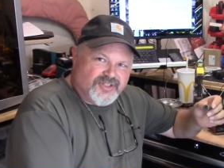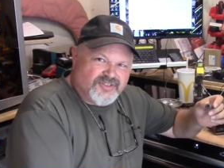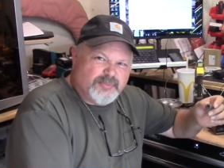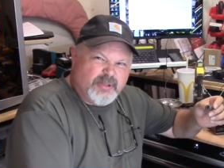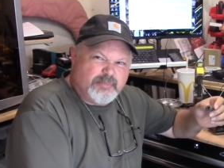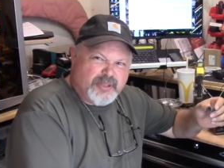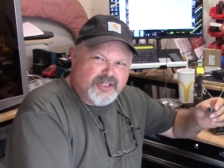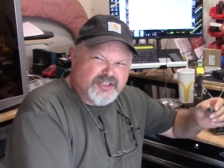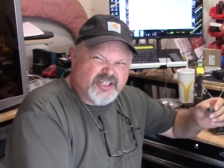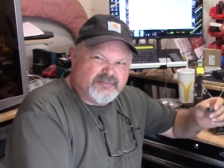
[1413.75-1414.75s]
a bit
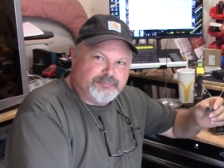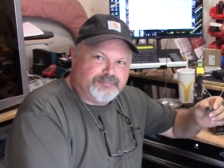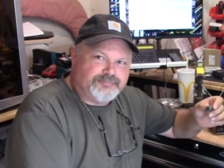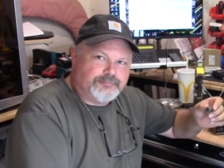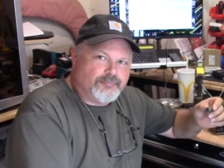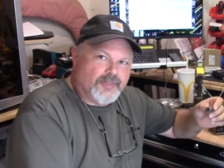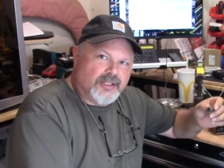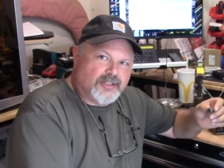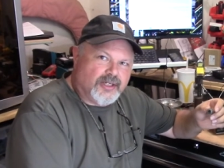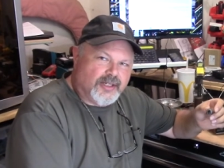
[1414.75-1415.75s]
pungent.
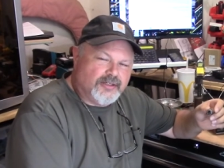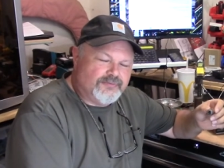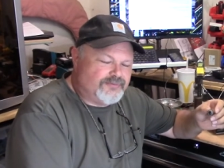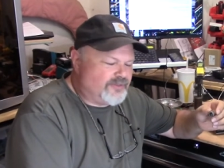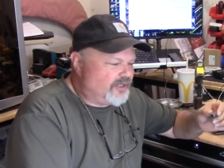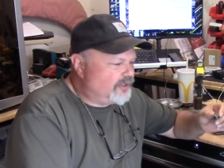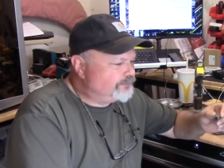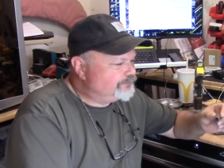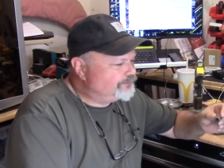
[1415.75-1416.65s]
It kind of